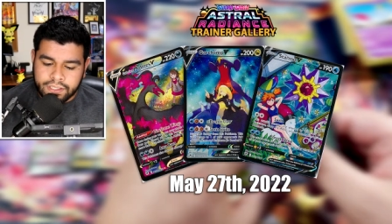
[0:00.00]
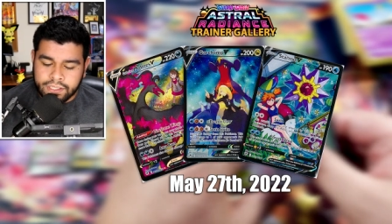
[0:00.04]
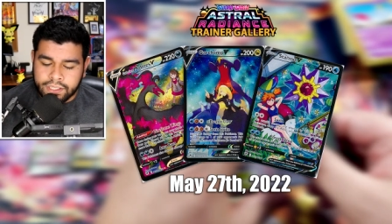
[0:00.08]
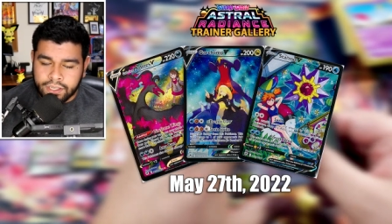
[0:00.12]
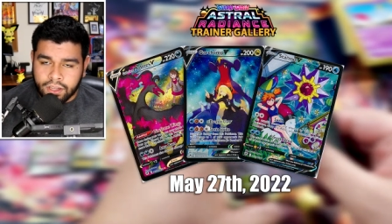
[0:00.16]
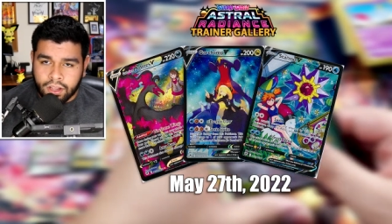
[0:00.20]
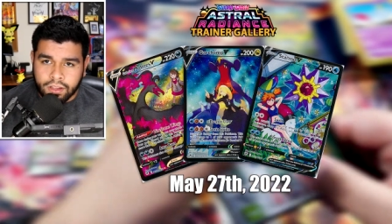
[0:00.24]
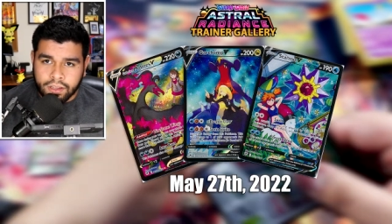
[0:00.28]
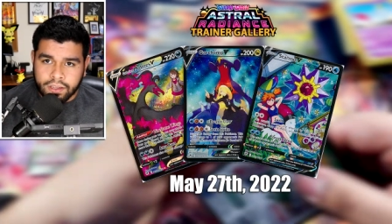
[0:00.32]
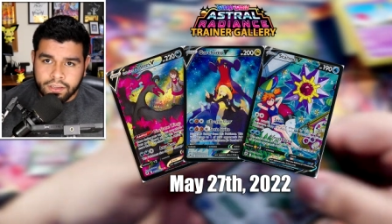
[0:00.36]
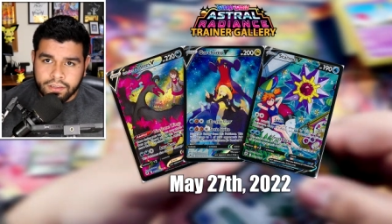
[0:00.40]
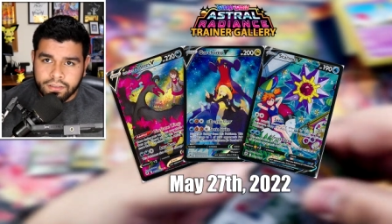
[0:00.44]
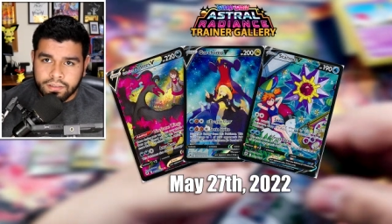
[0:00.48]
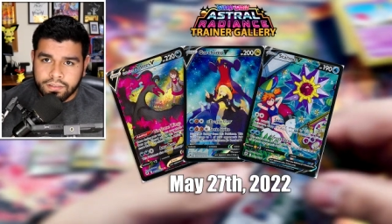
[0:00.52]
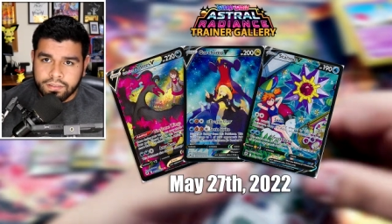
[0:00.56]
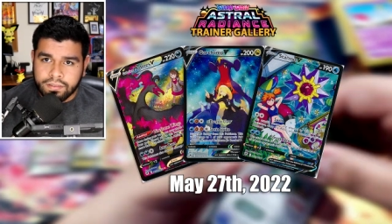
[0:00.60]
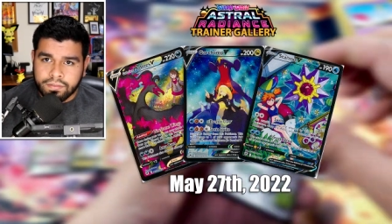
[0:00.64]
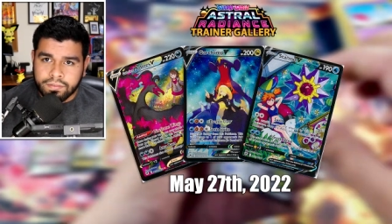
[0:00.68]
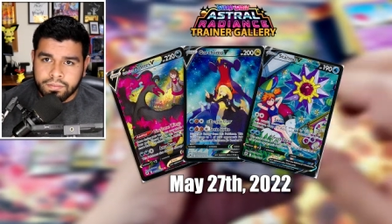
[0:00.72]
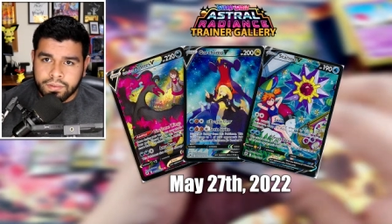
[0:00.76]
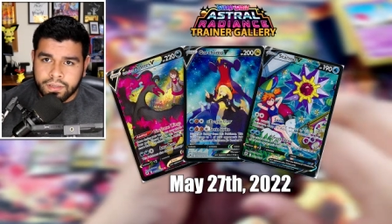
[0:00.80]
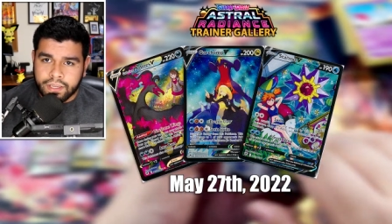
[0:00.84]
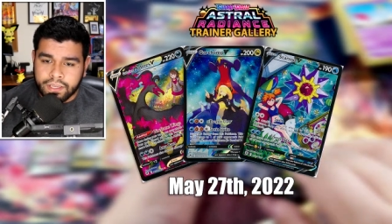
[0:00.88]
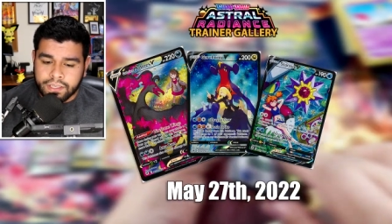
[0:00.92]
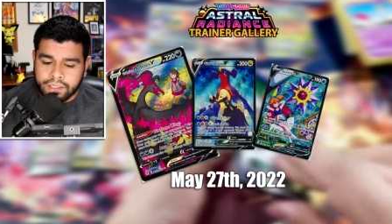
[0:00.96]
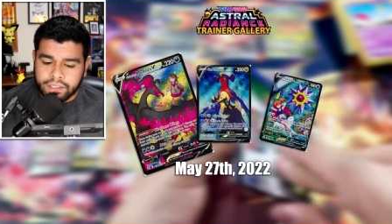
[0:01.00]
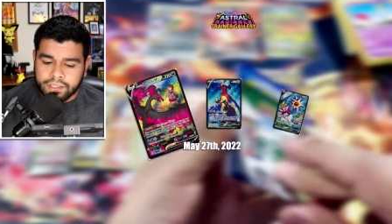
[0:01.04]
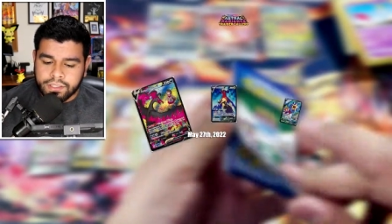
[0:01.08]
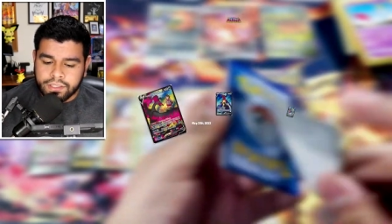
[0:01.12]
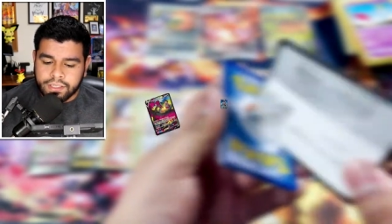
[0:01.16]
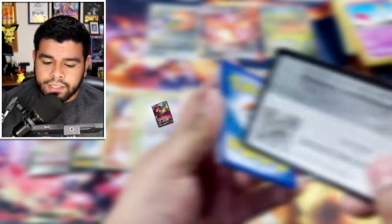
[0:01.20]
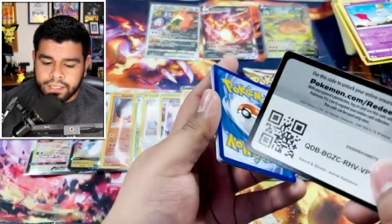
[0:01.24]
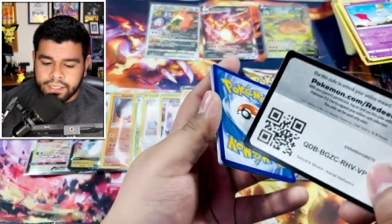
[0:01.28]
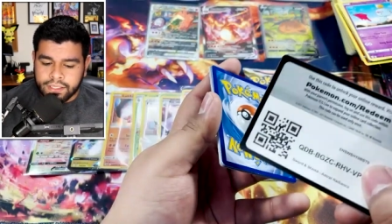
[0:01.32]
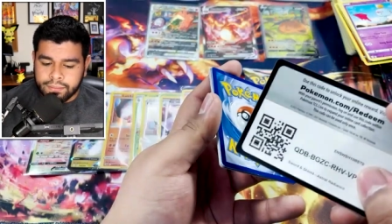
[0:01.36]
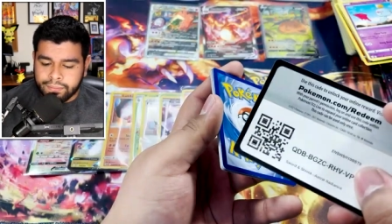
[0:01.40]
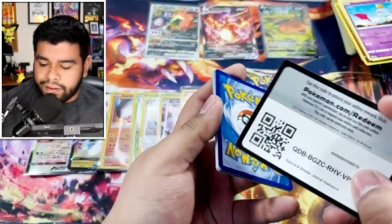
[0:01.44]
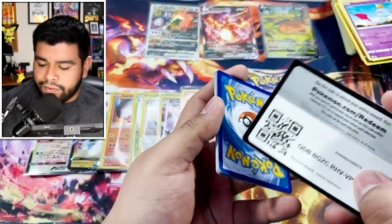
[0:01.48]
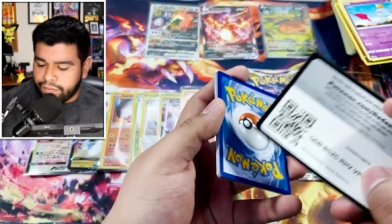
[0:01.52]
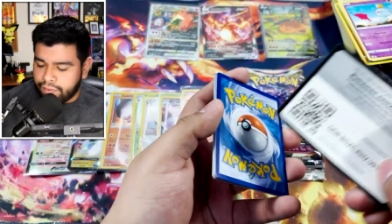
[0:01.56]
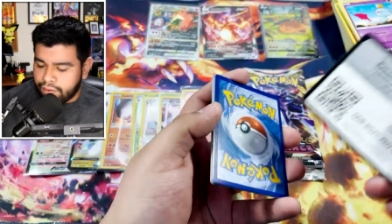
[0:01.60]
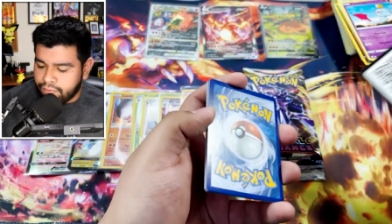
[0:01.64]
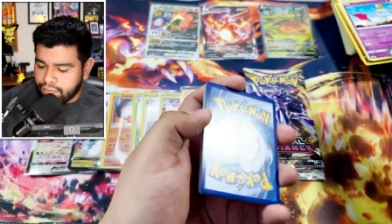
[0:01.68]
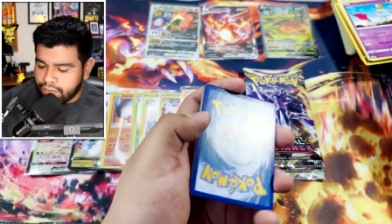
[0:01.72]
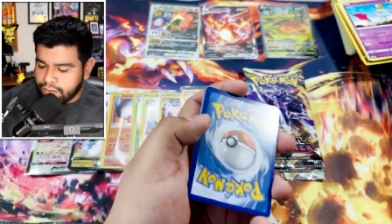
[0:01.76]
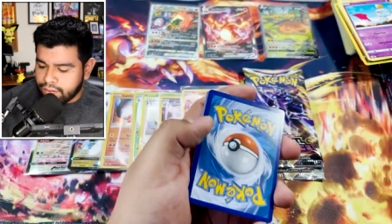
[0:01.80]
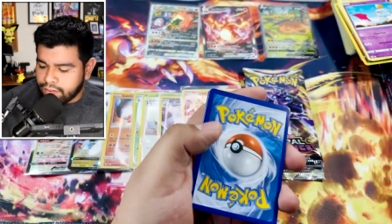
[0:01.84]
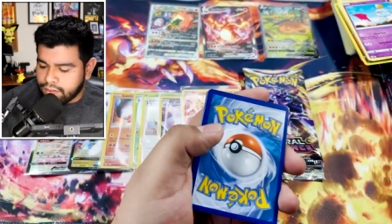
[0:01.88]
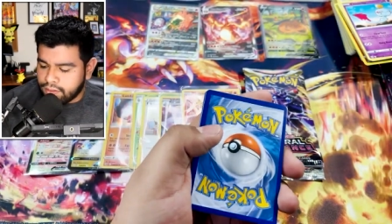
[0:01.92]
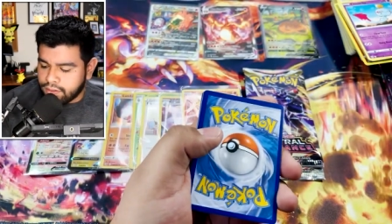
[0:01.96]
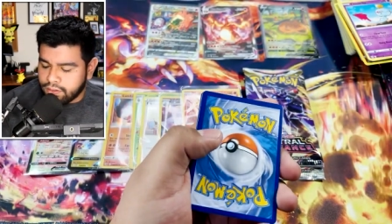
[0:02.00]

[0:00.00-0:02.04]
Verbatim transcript: Dialga, which is my favorite.